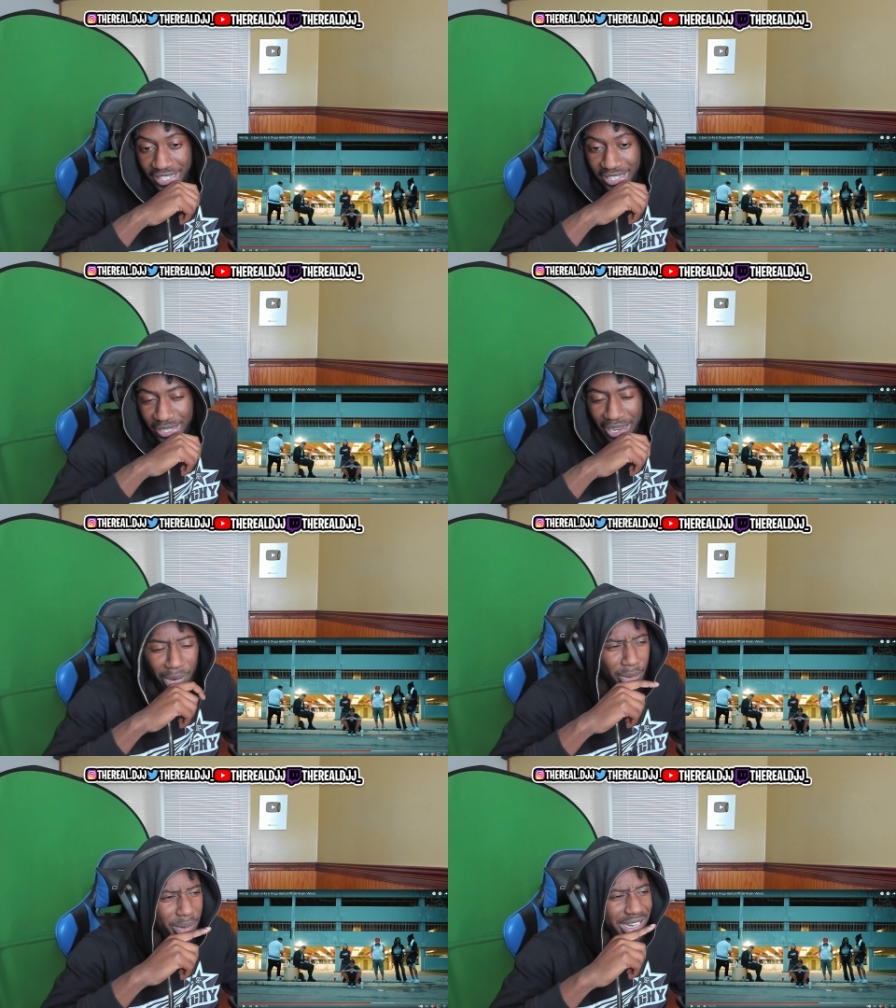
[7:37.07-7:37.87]
Uh, I
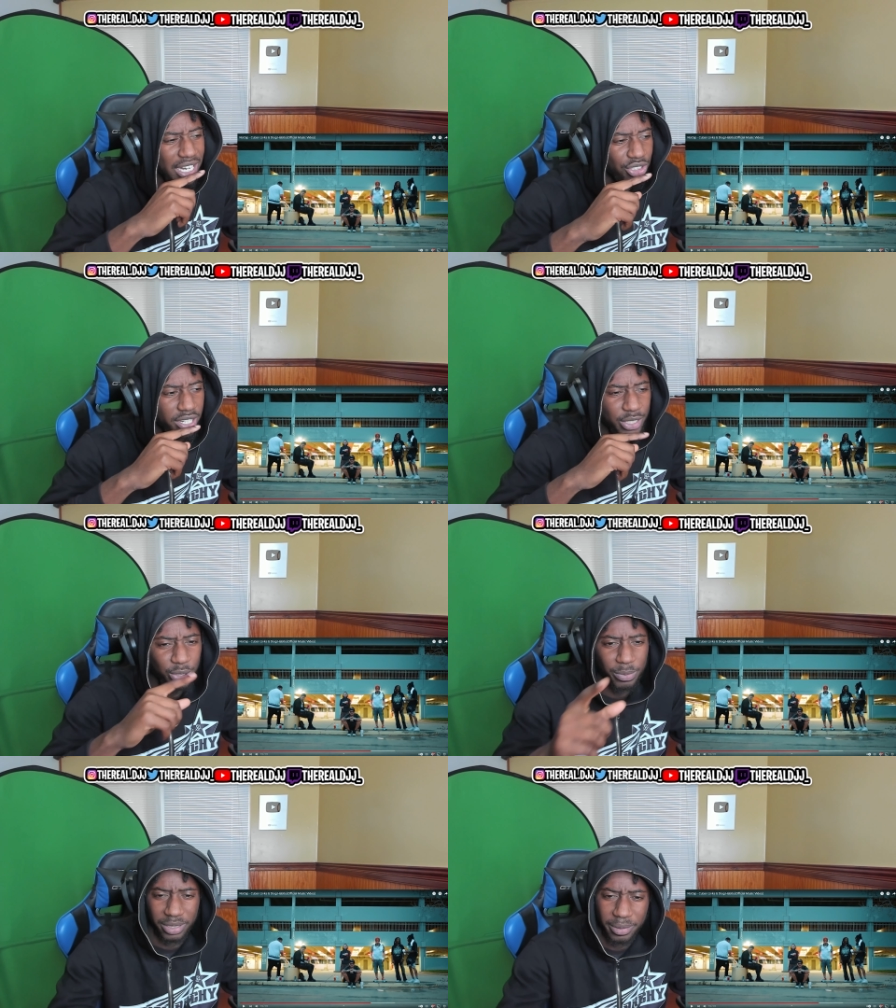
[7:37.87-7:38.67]
don't know where he got traded
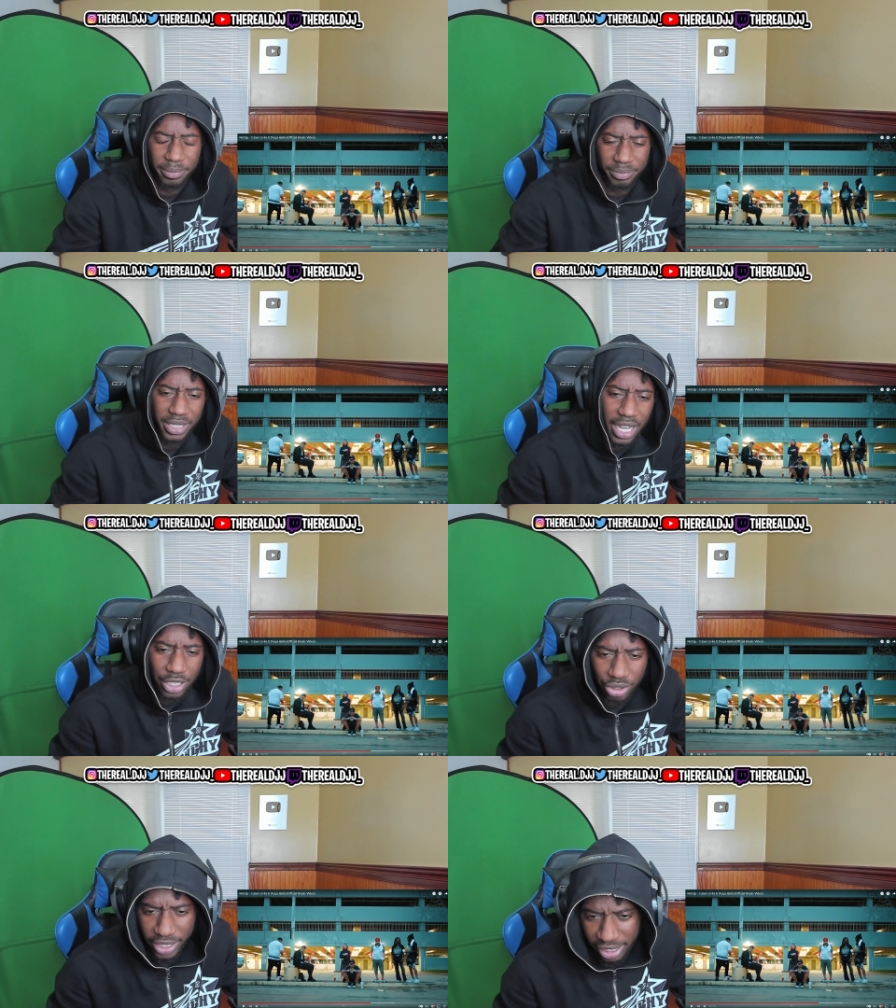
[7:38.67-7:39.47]
to, but he
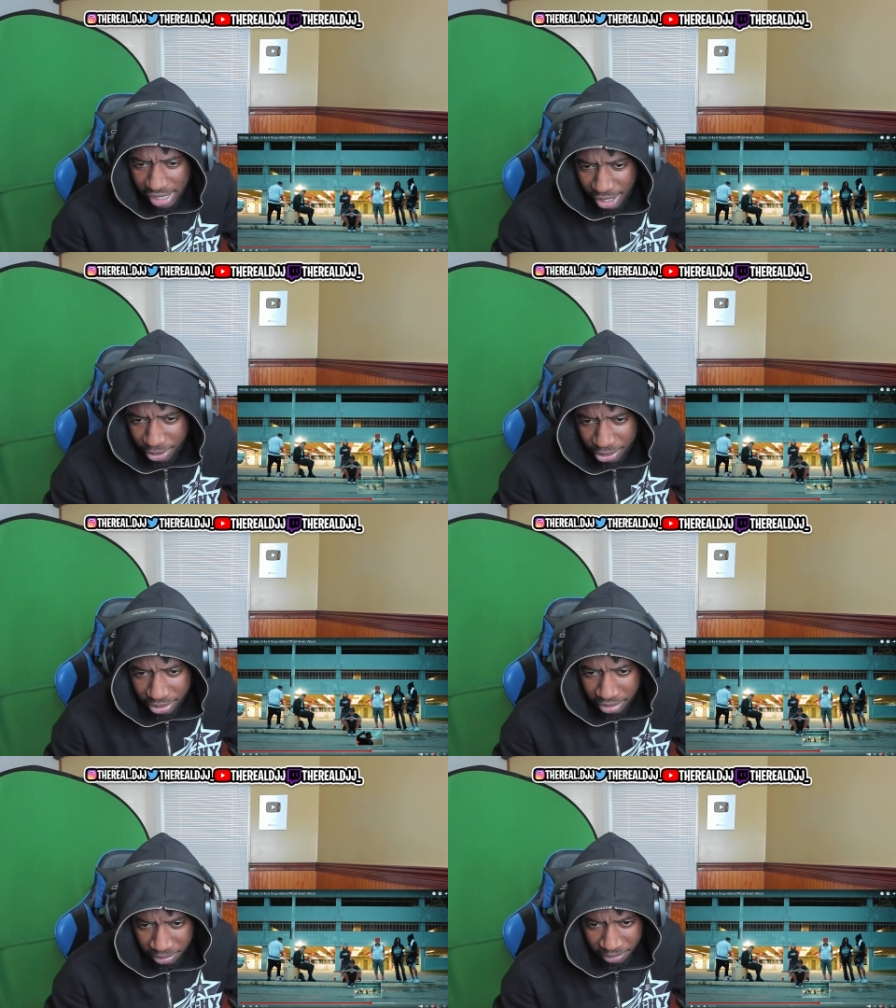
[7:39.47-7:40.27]
got traded. I
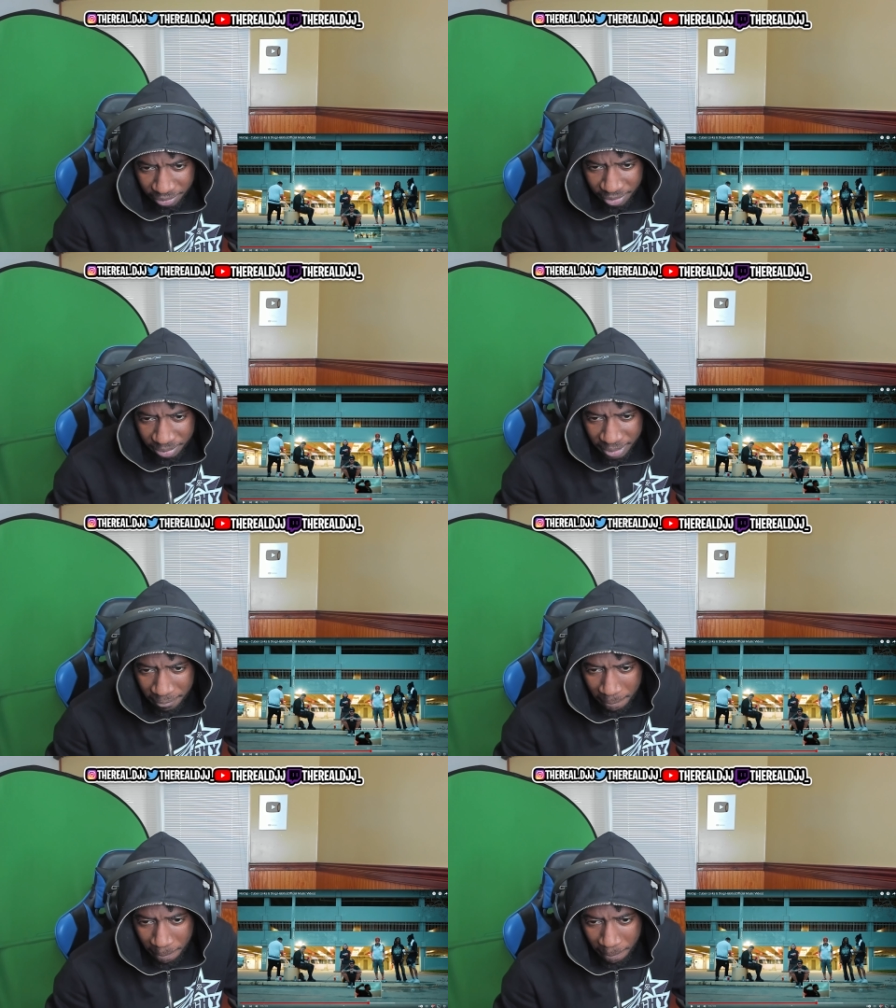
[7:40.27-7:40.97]
heard. You feel me?